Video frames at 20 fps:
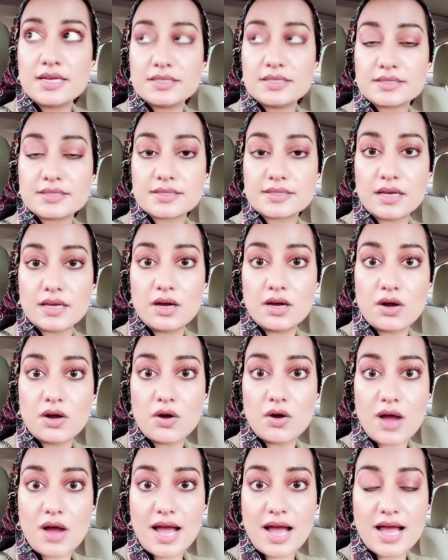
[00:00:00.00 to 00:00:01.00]
So
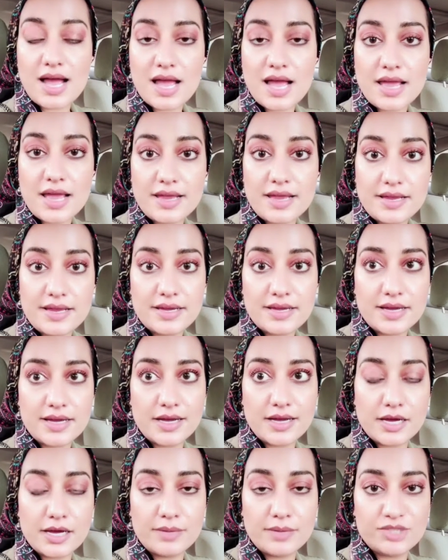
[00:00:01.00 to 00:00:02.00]
I
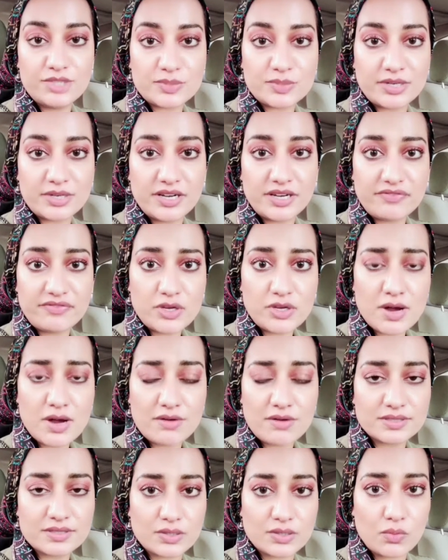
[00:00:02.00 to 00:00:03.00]
just put in a few
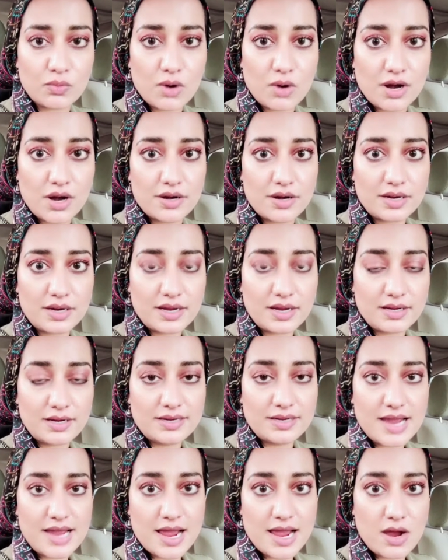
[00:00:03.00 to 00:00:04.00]
hours at work.
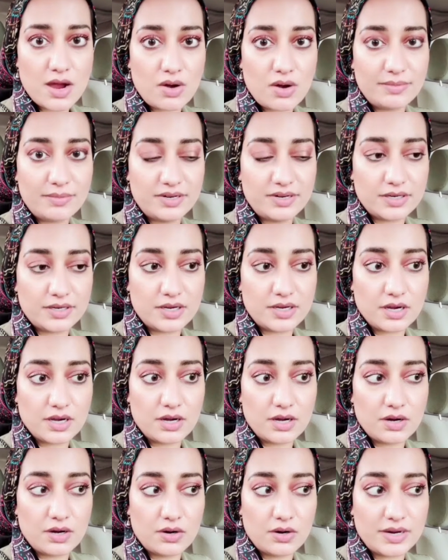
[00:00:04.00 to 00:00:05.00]
Now I'm gonna
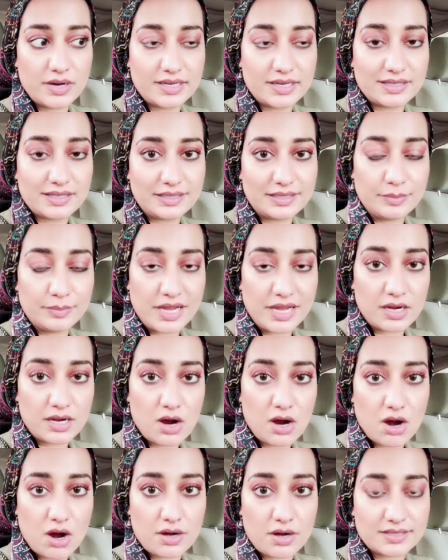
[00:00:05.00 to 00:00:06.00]
go and clean my
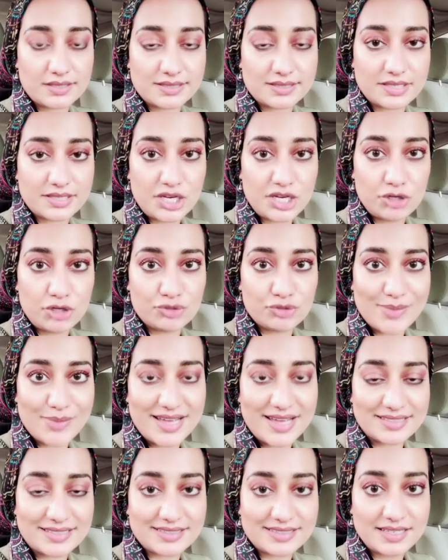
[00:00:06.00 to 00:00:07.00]
car because it's a huge
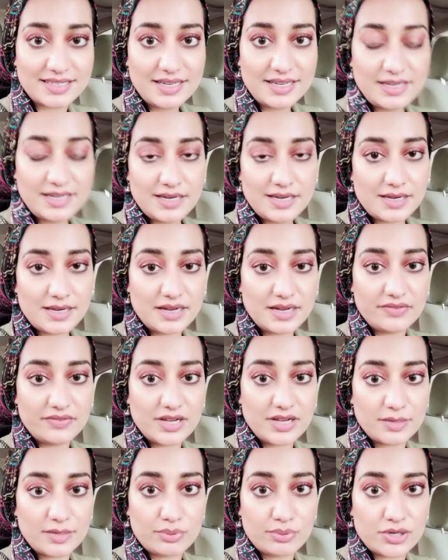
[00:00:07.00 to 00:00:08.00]
mess and I've
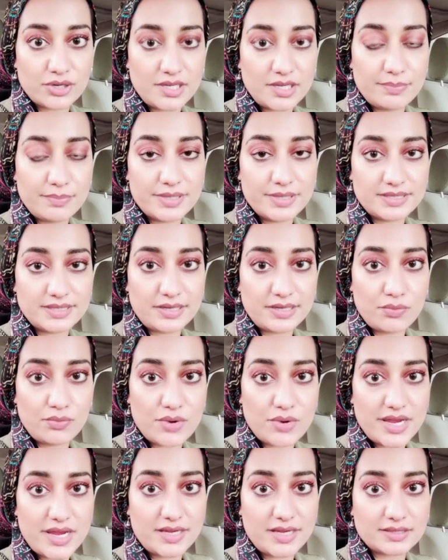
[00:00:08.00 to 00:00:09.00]
got a pretty busy
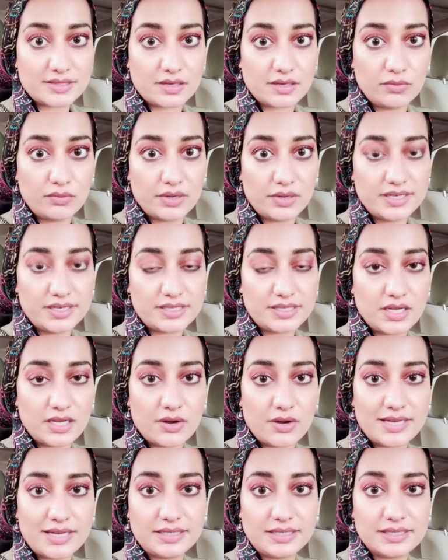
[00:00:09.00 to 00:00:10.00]
week. So I wanted to go
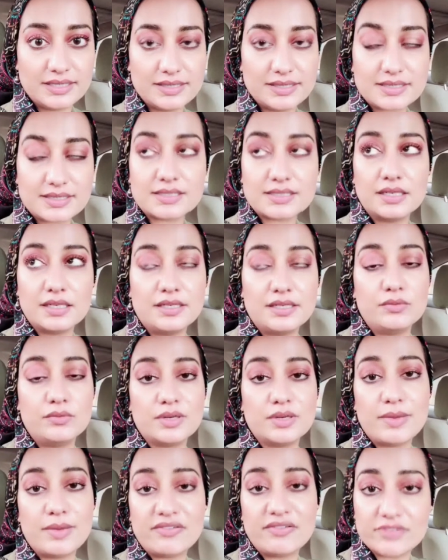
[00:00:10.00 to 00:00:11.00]
ahead and get this done, and
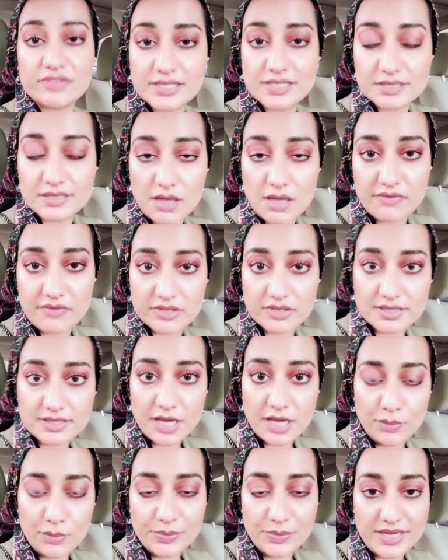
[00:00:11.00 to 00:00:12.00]
one of my friends offered to
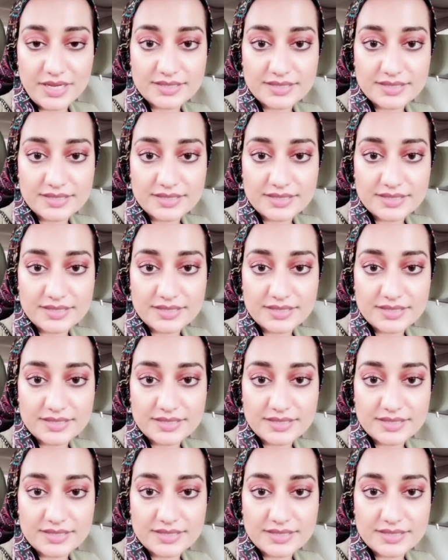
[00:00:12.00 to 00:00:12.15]
help me.